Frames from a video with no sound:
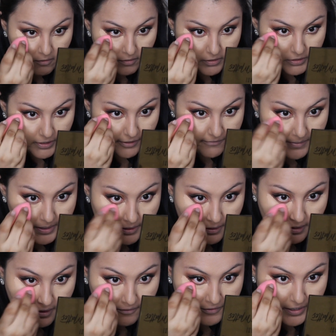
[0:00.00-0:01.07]
which I've
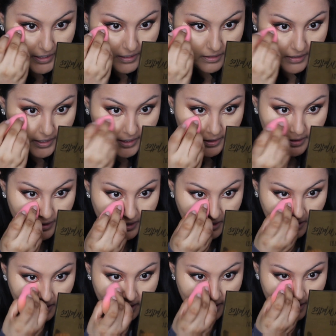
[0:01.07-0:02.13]
been loving
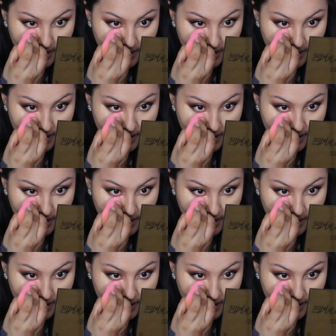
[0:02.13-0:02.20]
lately.